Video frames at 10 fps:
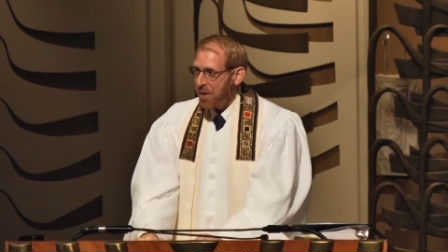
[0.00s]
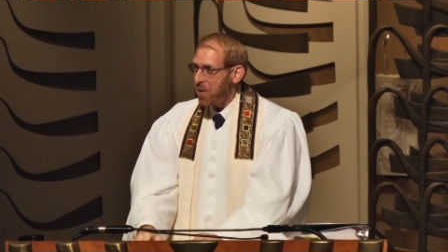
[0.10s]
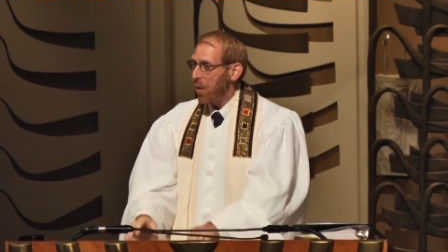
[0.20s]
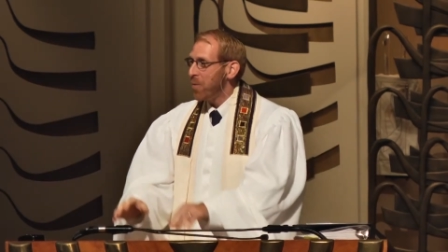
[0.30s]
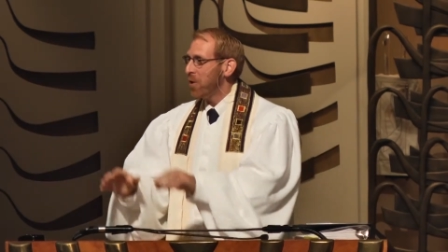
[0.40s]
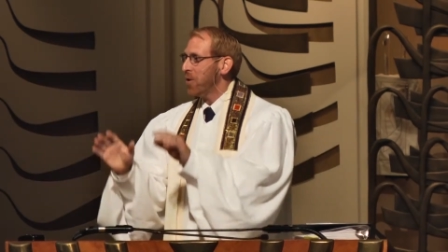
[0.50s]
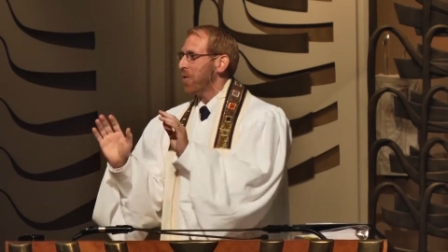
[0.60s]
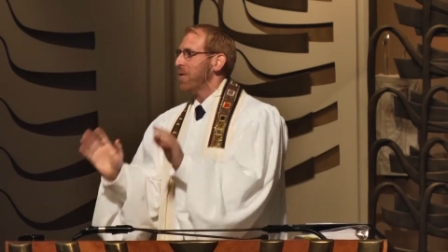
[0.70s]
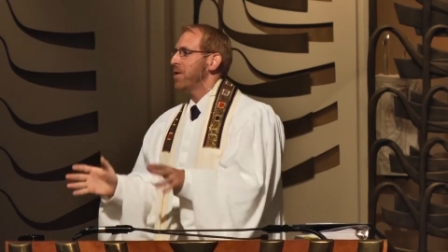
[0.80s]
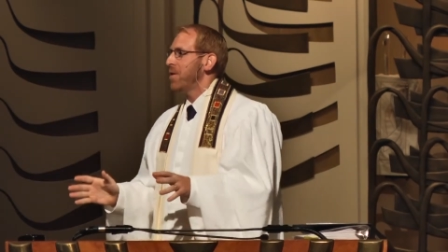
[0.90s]
So I'm
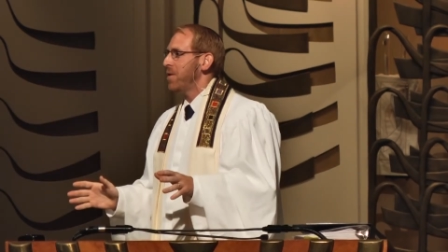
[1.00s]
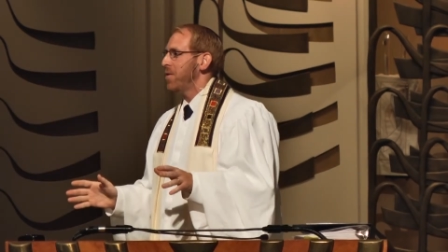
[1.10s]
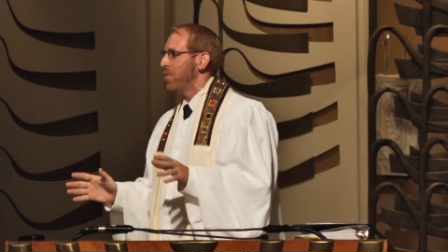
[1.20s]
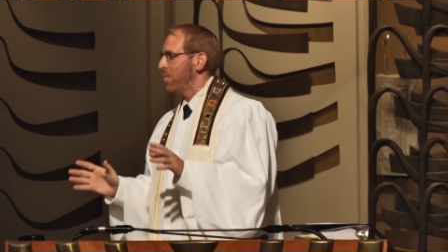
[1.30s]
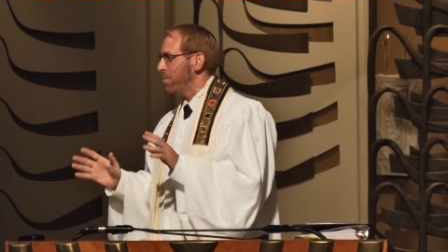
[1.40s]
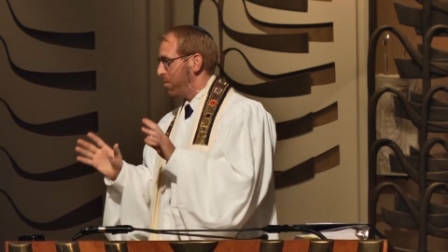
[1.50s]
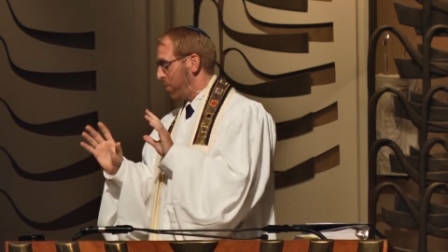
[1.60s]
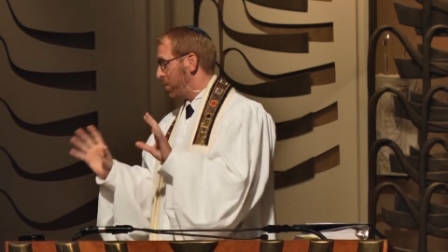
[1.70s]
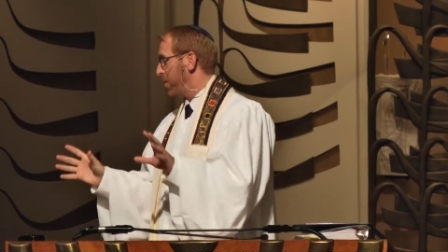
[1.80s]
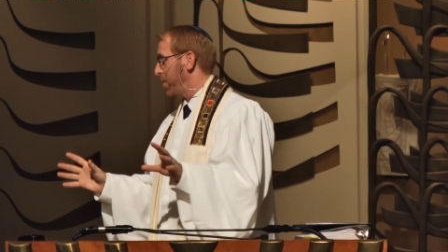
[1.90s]
sure you,
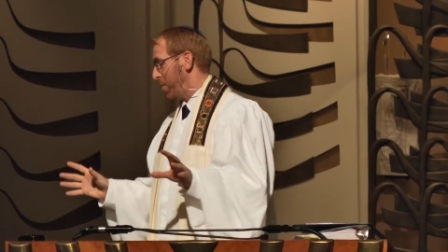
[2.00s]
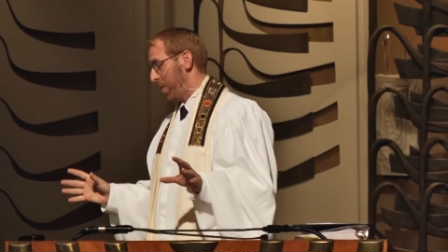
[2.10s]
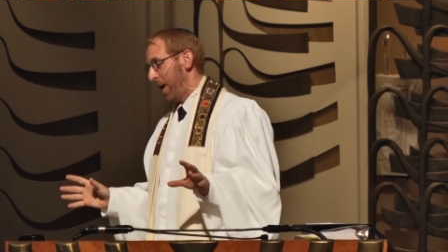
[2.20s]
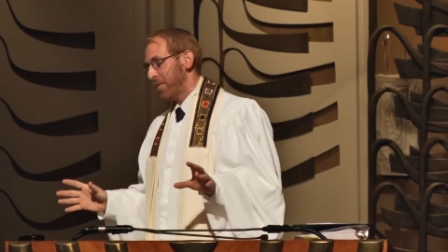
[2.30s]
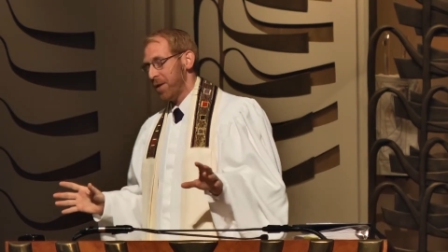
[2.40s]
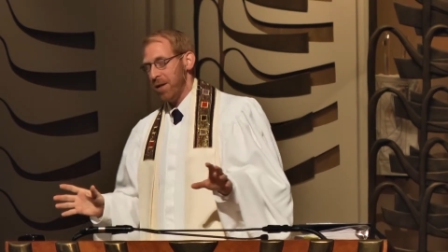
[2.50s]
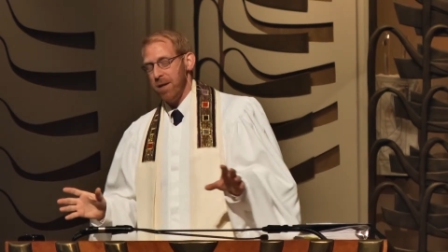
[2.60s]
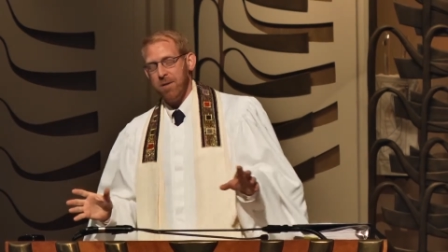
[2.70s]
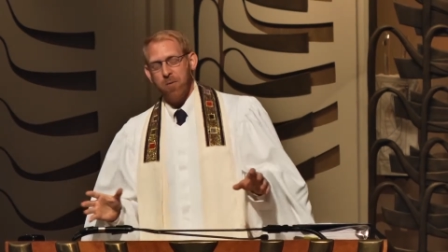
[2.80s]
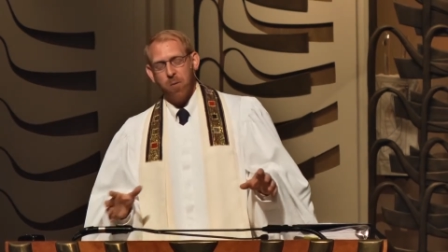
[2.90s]
those of you who have seen
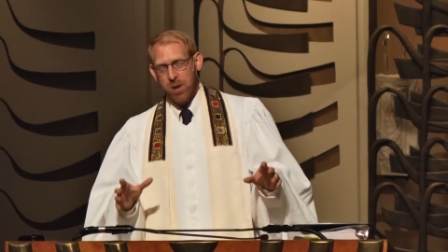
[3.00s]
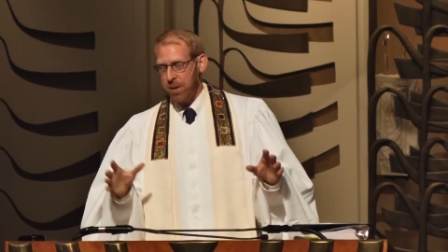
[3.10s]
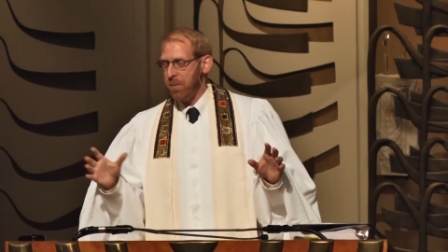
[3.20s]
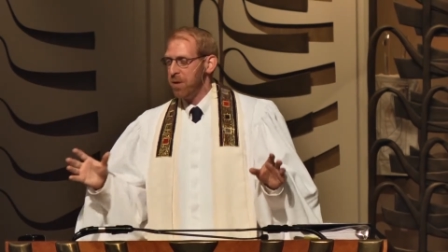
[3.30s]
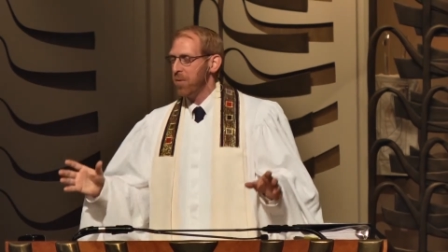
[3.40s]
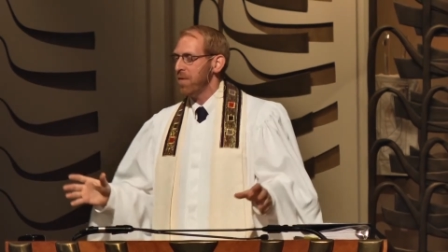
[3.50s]
it, or will admit to